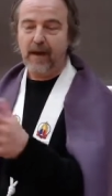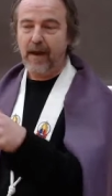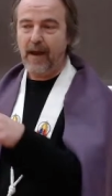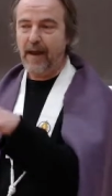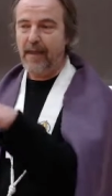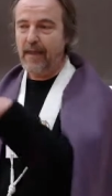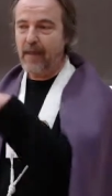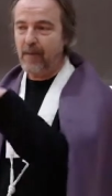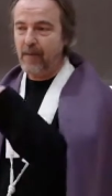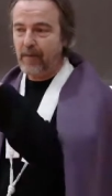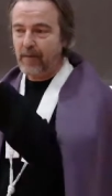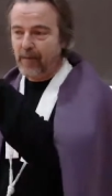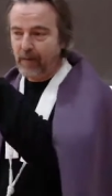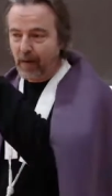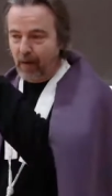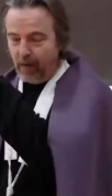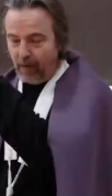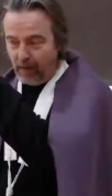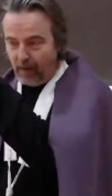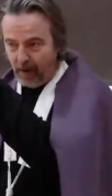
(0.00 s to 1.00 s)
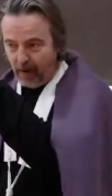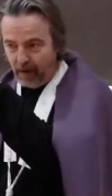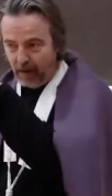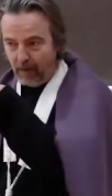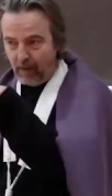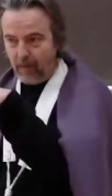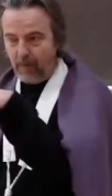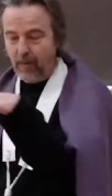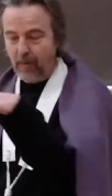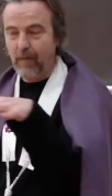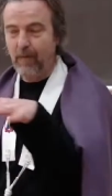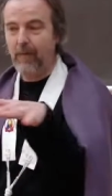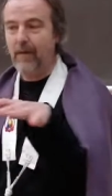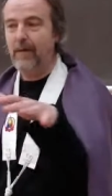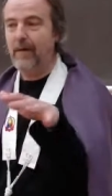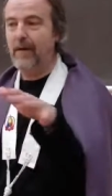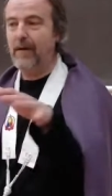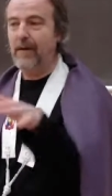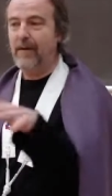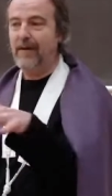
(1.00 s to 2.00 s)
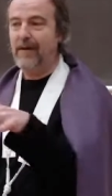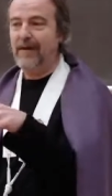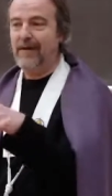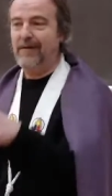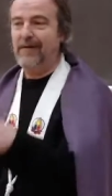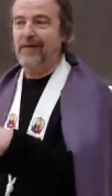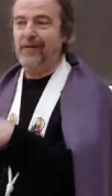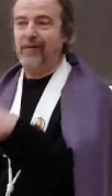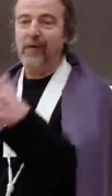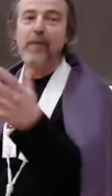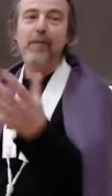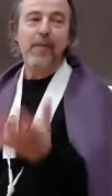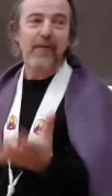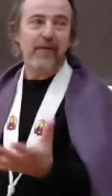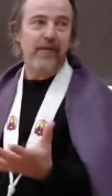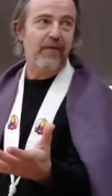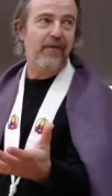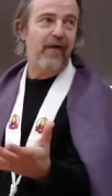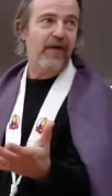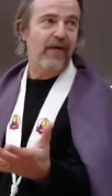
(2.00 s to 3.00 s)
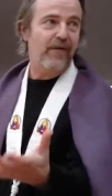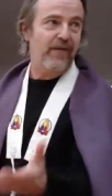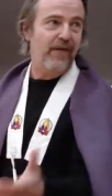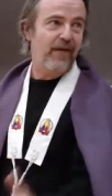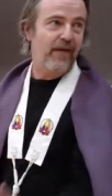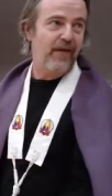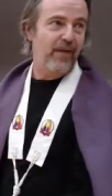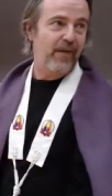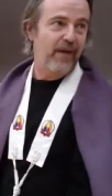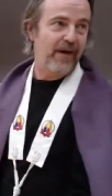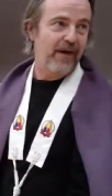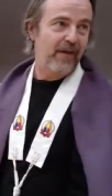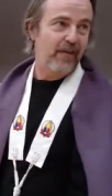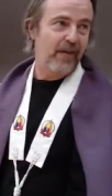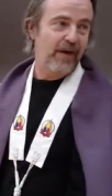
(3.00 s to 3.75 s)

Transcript: and then we've got the whole superstructure that we